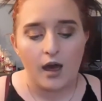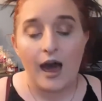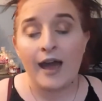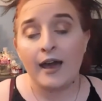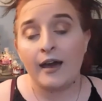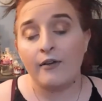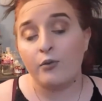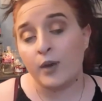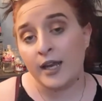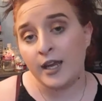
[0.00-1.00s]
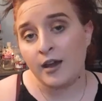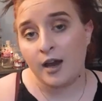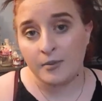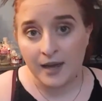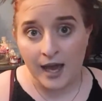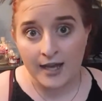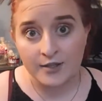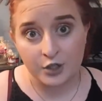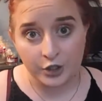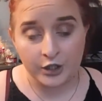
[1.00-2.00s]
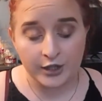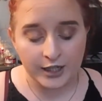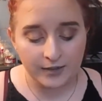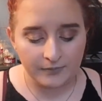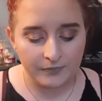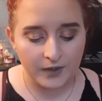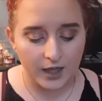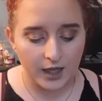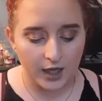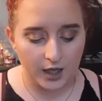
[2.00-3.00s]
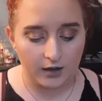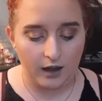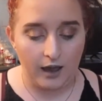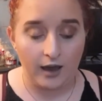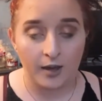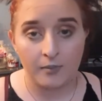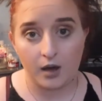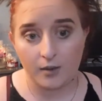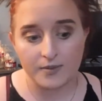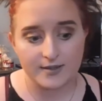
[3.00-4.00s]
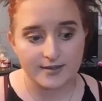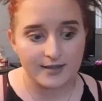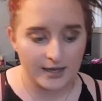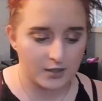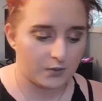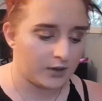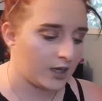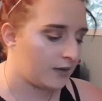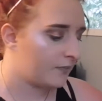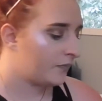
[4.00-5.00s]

I have Weenie on my eyes currently, and I'm obsessed with it.